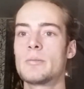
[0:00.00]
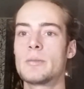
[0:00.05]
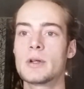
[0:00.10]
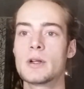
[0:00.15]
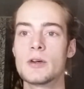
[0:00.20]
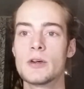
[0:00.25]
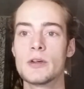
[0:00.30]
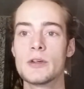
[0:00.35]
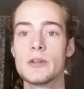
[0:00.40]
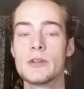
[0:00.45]

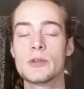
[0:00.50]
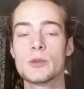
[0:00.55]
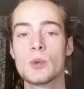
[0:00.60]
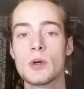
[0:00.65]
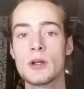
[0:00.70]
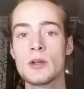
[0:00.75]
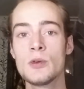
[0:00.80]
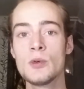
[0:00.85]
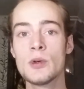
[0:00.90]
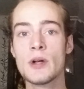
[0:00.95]
because
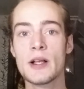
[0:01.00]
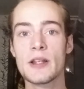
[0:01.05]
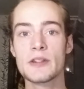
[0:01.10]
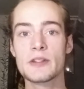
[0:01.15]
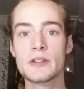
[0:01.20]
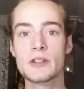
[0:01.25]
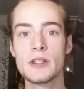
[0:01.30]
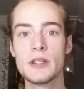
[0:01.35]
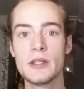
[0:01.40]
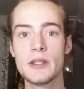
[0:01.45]
one who has
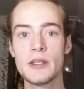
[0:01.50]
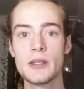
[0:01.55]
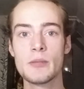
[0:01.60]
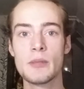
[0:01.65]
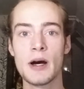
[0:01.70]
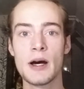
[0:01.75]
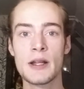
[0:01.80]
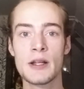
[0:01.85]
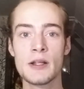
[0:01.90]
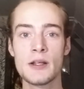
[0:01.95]
seen
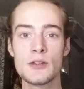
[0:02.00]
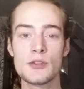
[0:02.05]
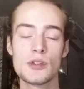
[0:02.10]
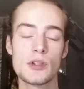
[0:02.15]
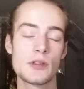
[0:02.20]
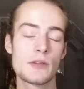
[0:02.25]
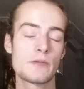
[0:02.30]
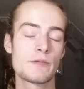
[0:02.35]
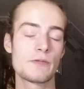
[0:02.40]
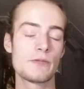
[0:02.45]
Nibbana
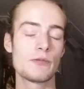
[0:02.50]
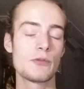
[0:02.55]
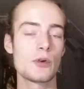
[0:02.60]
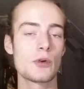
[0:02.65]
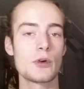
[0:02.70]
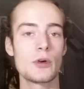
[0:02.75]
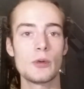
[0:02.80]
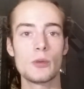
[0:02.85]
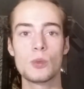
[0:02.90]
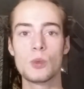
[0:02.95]
just
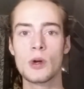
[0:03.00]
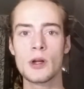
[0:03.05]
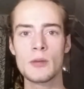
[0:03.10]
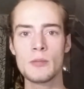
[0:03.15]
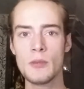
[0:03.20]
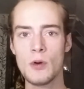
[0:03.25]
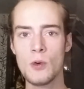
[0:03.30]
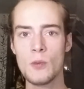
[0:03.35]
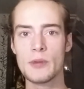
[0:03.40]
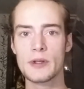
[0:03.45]
for
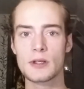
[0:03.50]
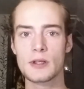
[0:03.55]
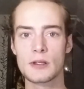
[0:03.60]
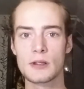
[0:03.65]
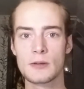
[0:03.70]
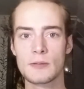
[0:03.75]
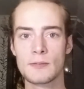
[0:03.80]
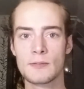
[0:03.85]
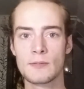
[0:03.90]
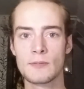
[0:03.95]
one moment